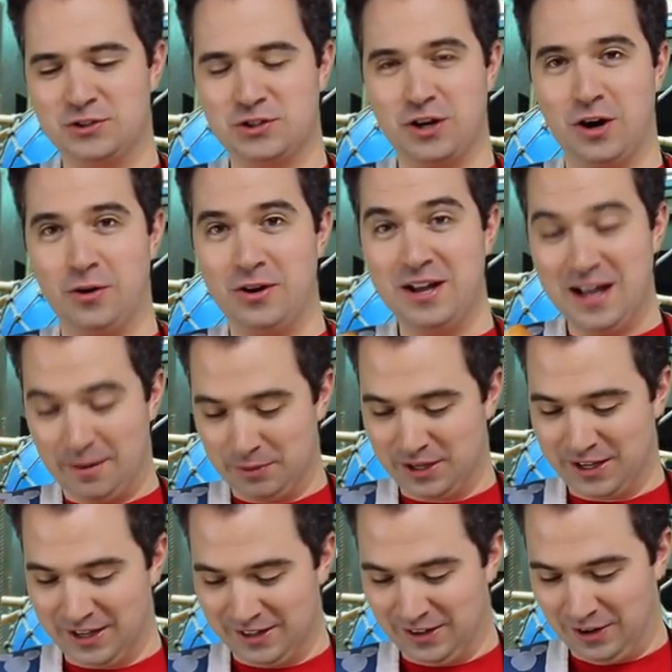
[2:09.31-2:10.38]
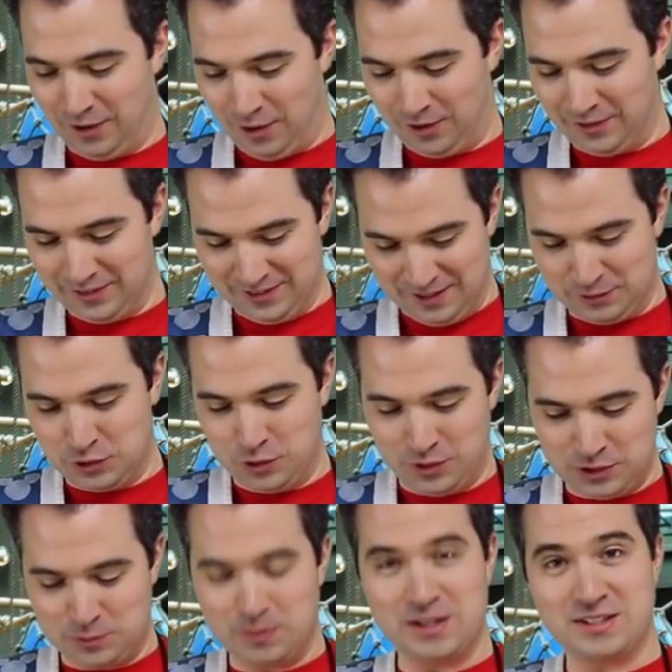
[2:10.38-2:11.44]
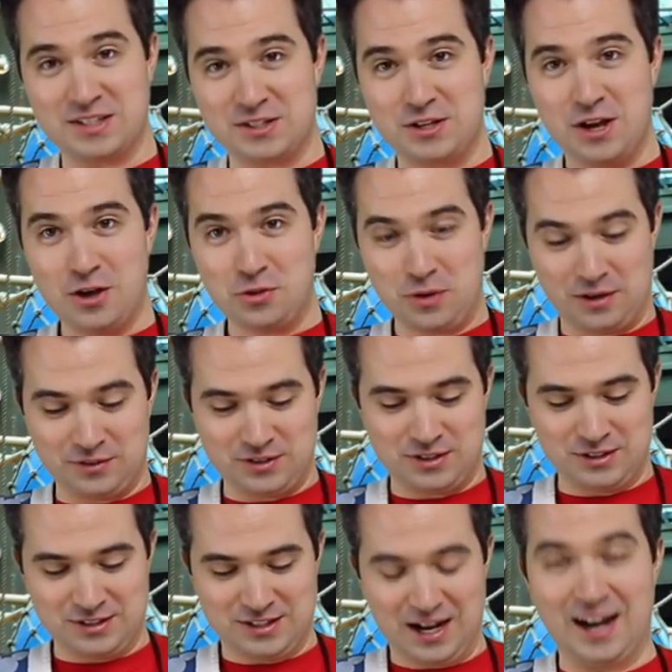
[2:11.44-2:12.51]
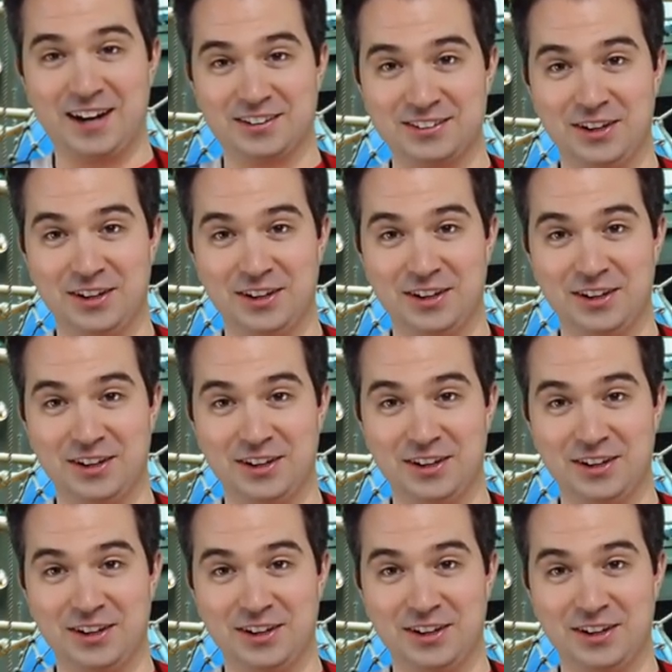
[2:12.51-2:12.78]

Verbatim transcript: So I'm gonna cut all uh, two inch pieces throughout this entire